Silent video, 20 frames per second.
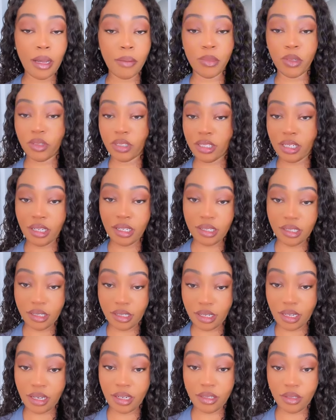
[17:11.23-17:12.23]
I'm not saying it's
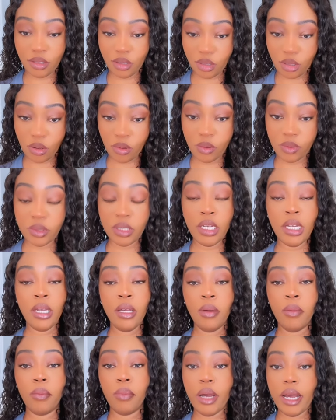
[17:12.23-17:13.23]
set in stone,
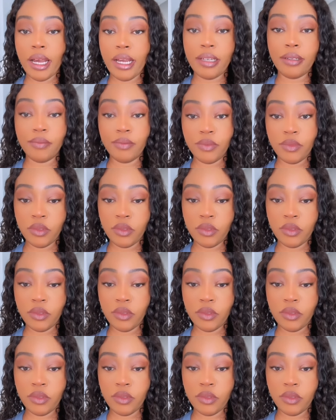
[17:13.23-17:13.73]
but